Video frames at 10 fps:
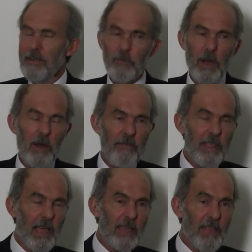wherever
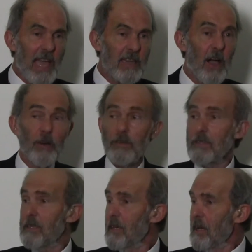they go, you
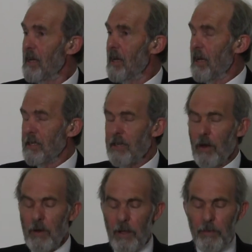see.
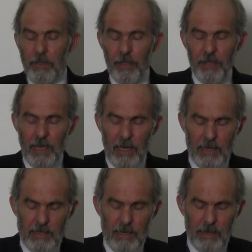So the thing
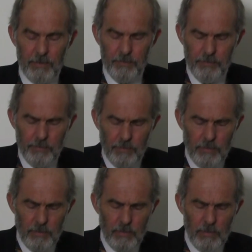is that
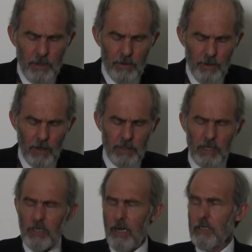not
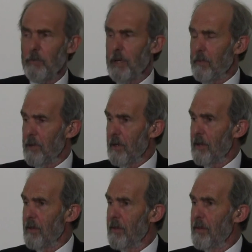to judge people
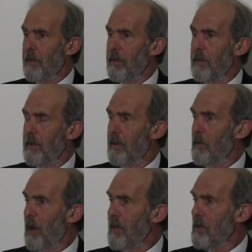the
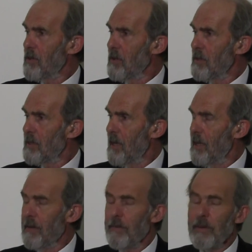way they choose to
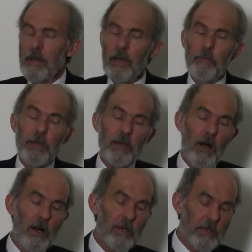live,
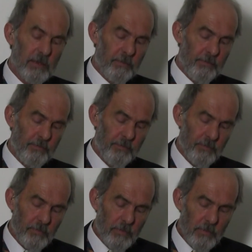because
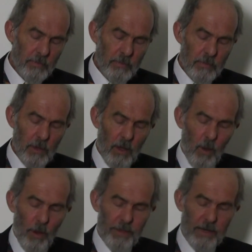
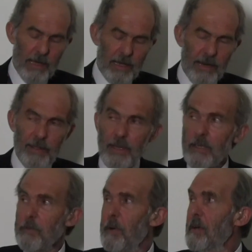what the near-death
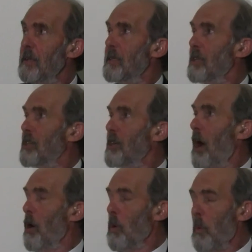experiences
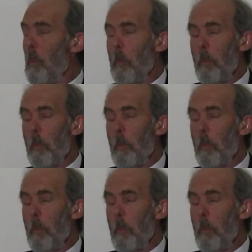show